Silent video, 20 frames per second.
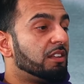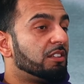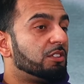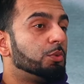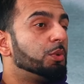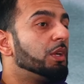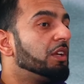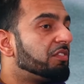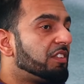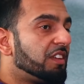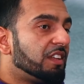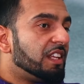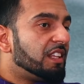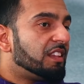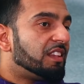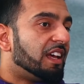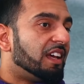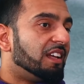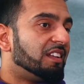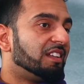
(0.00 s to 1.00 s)
do we even
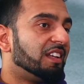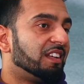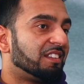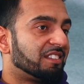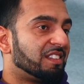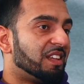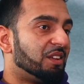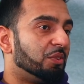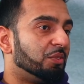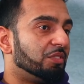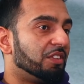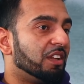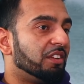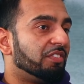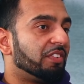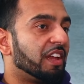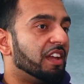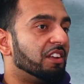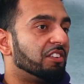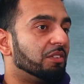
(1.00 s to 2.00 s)
need that external
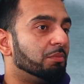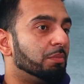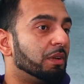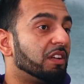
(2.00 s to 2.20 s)
certification?